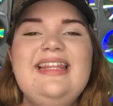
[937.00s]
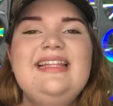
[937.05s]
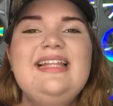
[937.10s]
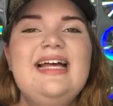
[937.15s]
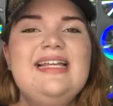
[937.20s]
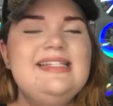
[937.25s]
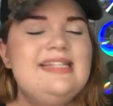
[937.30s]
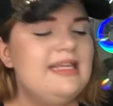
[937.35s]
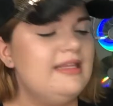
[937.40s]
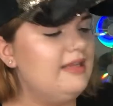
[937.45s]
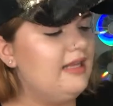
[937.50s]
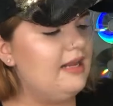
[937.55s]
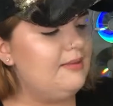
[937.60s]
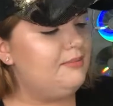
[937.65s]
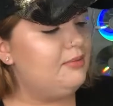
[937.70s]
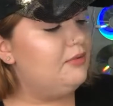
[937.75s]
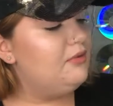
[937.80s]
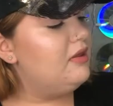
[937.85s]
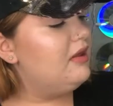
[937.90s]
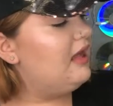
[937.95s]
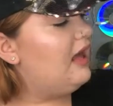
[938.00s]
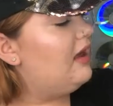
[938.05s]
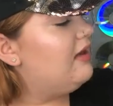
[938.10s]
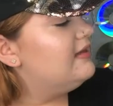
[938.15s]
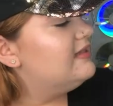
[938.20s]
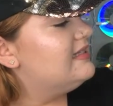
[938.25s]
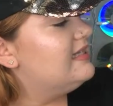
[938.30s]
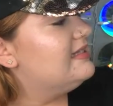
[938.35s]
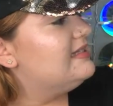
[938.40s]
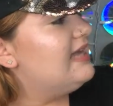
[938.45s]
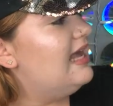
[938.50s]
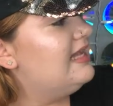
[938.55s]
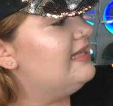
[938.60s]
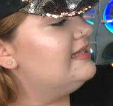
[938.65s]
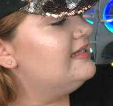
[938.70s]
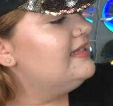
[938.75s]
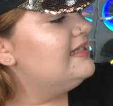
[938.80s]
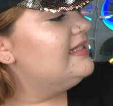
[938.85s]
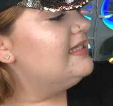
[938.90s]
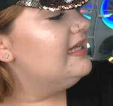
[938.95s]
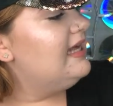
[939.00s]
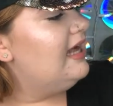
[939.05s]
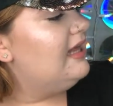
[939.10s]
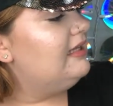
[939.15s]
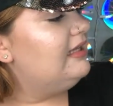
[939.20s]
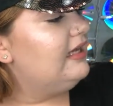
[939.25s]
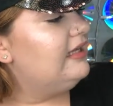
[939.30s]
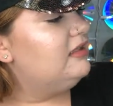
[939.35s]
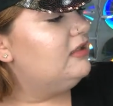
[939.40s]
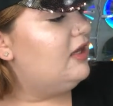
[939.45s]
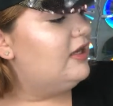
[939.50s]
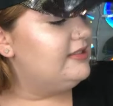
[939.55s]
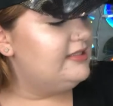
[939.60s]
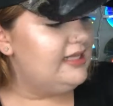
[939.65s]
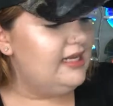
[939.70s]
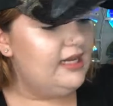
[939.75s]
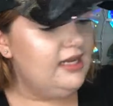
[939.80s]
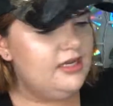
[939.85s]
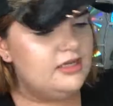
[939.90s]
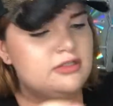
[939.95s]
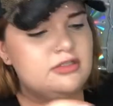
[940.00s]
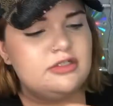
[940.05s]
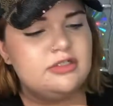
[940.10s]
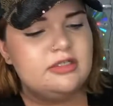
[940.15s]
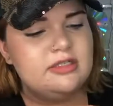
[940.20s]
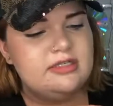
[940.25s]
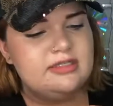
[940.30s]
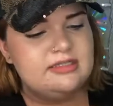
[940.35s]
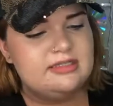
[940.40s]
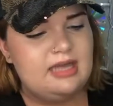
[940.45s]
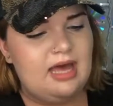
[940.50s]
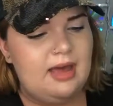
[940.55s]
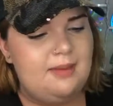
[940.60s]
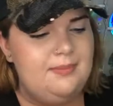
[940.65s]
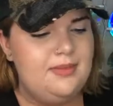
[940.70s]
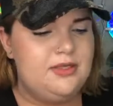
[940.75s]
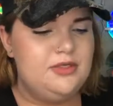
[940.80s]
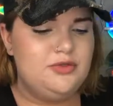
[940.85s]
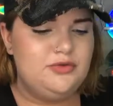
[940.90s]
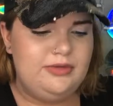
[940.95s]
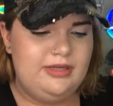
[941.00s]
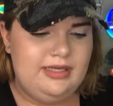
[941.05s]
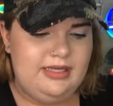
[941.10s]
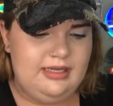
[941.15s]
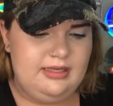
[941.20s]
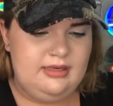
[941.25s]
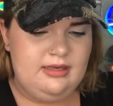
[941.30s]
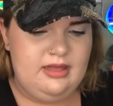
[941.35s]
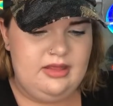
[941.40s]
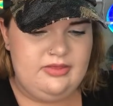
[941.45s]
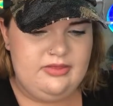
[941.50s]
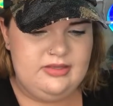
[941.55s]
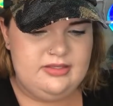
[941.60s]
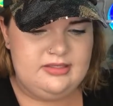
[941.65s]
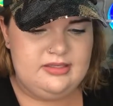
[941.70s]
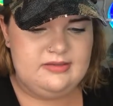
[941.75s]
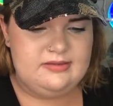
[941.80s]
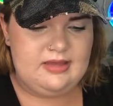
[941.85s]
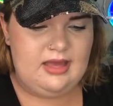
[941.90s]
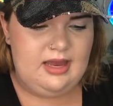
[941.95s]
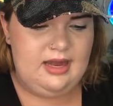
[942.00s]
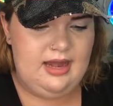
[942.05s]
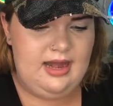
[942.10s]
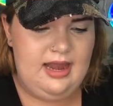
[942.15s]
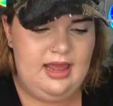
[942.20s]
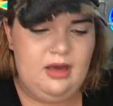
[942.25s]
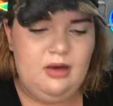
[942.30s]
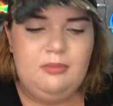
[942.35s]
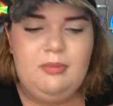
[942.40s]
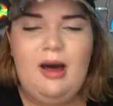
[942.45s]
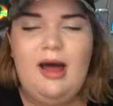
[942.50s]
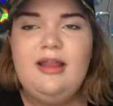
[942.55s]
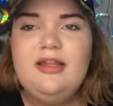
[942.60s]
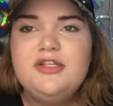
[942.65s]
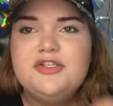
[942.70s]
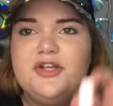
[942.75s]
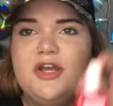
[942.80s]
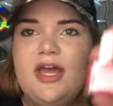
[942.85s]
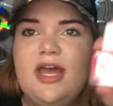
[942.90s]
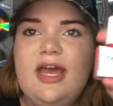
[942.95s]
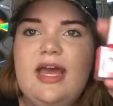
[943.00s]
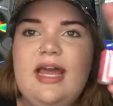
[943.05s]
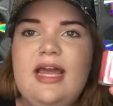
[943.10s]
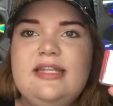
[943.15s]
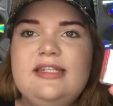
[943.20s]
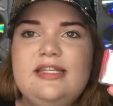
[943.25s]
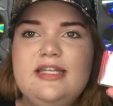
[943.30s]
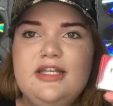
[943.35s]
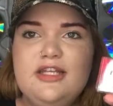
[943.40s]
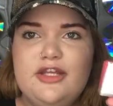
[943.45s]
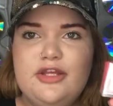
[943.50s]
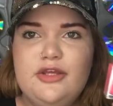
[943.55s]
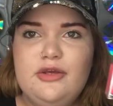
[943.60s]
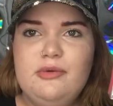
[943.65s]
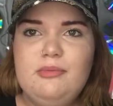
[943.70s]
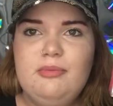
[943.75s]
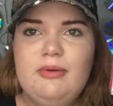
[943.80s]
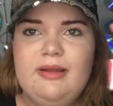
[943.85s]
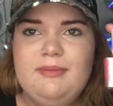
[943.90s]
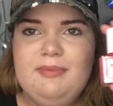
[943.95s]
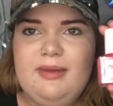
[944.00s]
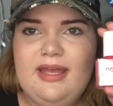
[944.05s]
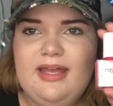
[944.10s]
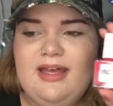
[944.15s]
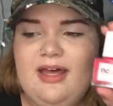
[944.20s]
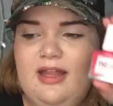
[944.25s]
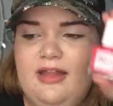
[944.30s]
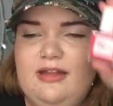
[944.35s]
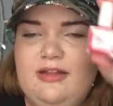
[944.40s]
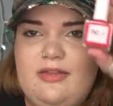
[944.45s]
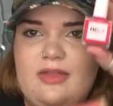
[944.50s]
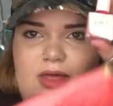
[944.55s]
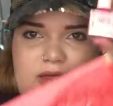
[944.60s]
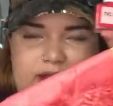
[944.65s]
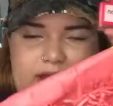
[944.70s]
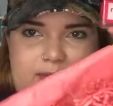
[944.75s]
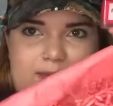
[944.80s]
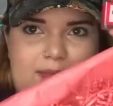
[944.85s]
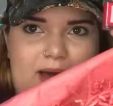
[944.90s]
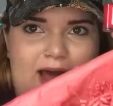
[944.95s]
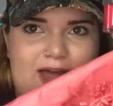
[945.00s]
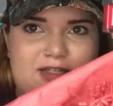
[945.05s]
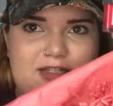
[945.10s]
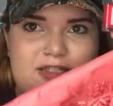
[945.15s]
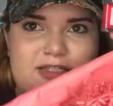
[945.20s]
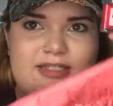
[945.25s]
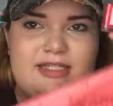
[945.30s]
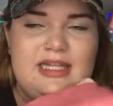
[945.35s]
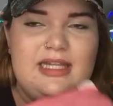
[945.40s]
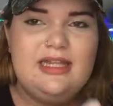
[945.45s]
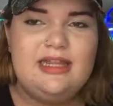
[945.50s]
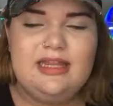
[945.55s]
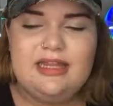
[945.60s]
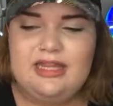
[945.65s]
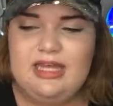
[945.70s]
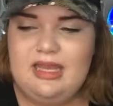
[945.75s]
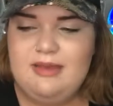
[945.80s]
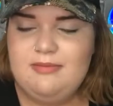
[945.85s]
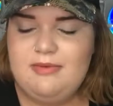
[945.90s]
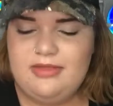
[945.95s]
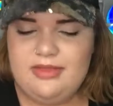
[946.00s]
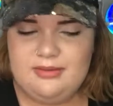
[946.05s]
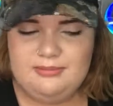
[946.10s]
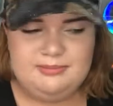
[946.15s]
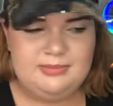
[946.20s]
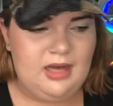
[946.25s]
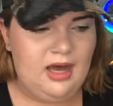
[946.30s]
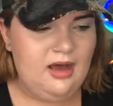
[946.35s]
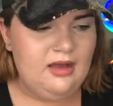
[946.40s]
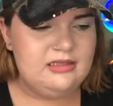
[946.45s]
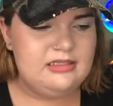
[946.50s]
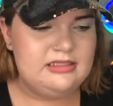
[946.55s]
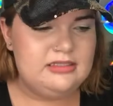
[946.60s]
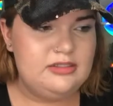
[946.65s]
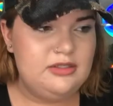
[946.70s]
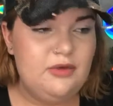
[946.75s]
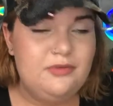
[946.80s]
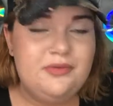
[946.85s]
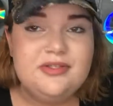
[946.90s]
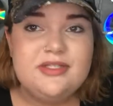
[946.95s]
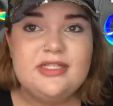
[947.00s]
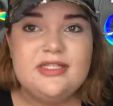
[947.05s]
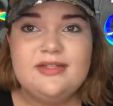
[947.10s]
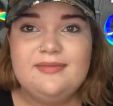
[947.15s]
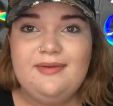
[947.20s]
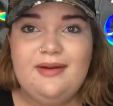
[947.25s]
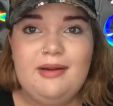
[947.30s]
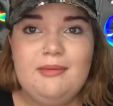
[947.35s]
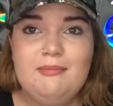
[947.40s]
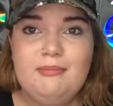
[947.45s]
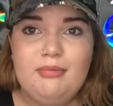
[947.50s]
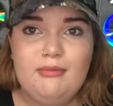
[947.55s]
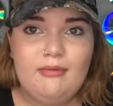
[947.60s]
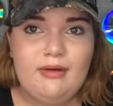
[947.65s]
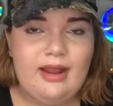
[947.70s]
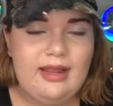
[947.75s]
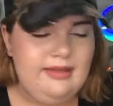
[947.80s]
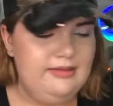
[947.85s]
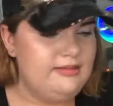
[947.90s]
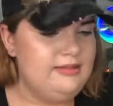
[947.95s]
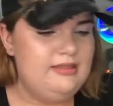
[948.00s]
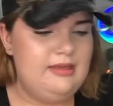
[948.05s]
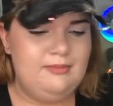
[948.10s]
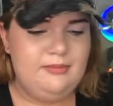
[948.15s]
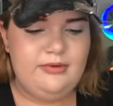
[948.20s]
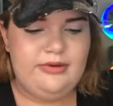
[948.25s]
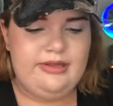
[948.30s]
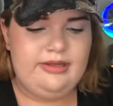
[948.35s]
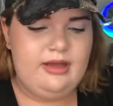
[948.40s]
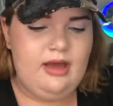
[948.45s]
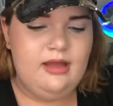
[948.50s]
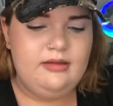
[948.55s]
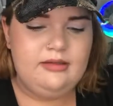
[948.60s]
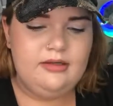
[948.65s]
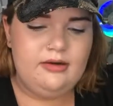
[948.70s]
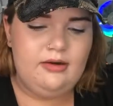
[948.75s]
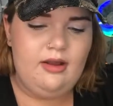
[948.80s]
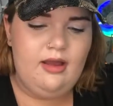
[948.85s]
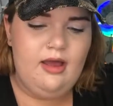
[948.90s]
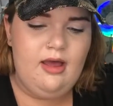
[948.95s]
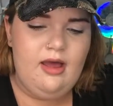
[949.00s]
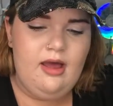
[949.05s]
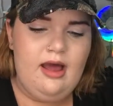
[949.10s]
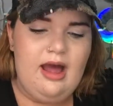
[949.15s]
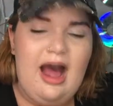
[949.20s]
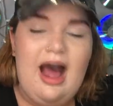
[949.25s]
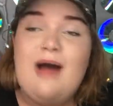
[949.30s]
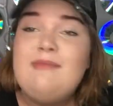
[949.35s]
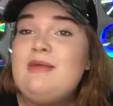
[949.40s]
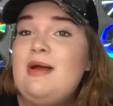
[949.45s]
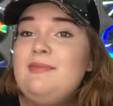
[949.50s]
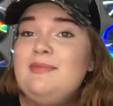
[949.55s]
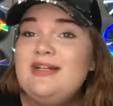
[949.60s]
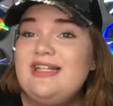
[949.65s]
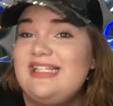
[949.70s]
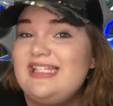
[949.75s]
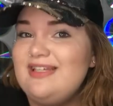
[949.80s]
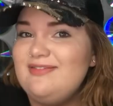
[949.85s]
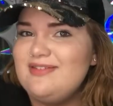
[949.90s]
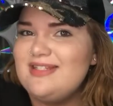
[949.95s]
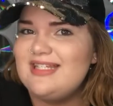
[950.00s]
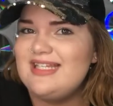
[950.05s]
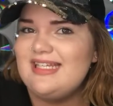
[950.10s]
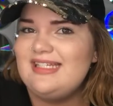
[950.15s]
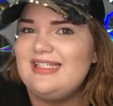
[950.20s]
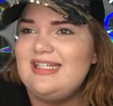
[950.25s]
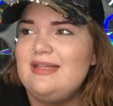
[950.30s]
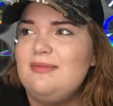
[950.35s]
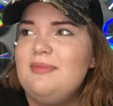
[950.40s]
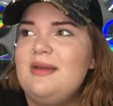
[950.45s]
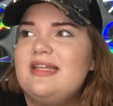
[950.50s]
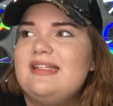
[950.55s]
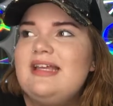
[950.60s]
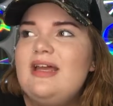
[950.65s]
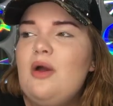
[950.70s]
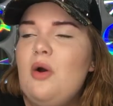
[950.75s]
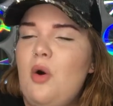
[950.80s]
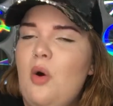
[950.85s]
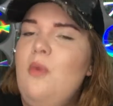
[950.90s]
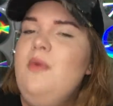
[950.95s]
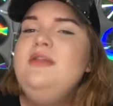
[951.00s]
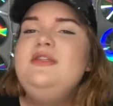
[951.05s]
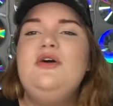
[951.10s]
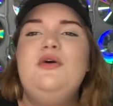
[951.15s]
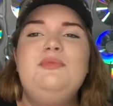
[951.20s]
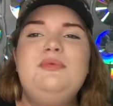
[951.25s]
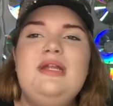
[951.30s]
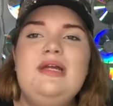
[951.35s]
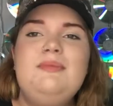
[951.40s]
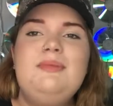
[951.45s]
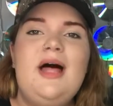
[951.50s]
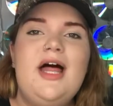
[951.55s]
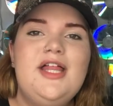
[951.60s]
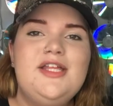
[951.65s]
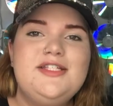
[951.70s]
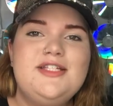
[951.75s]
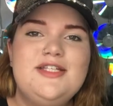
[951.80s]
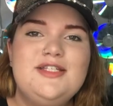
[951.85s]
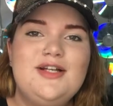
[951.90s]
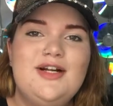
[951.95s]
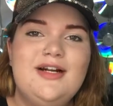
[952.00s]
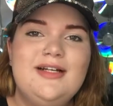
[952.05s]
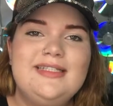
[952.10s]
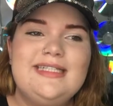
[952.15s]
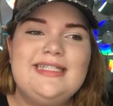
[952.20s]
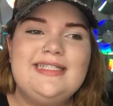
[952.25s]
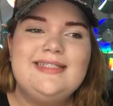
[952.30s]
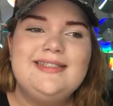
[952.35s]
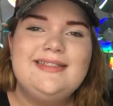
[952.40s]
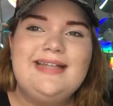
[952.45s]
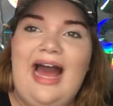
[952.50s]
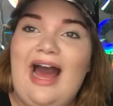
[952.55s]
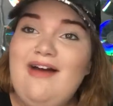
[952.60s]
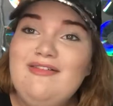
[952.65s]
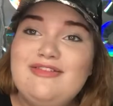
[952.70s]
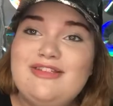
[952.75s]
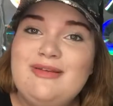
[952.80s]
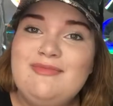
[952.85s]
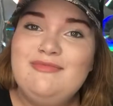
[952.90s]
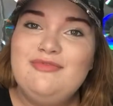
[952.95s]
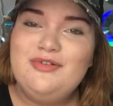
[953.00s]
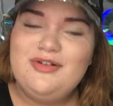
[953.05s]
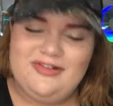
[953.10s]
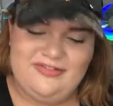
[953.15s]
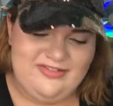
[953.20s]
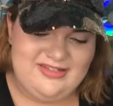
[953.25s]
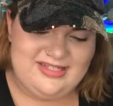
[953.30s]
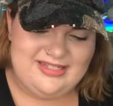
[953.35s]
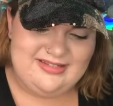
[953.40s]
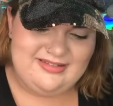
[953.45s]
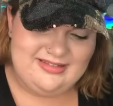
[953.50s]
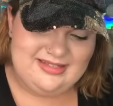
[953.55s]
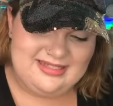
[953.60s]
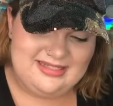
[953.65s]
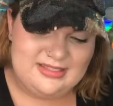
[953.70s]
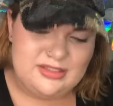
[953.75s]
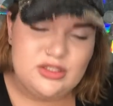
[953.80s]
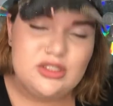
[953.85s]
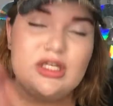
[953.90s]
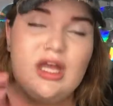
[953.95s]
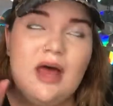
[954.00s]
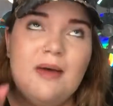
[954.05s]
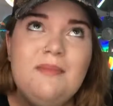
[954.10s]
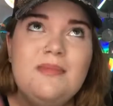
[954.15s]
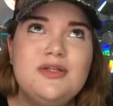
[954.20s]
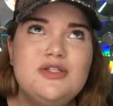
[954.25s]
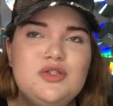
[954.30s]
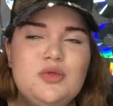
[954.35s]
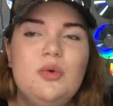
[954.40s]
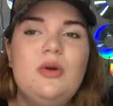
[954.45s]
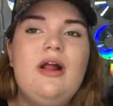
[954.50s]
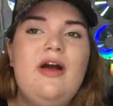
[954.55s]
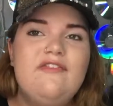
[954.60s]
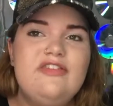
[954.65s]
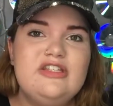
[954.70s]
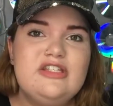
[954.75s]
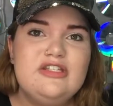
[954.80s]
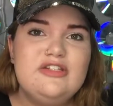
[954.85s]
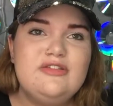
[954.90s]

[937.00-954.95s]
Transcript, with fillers: the last thing that I'm pulling out is this N C L A Los Angeles I've been drinking, and this is a nail polish. It's in a cute bright pink color that like matches the theme of the box. So this is a very bright summery color. Um, I'm gonna see if it's scented because I always hope nail polishes are like, have some sort of, some sort of,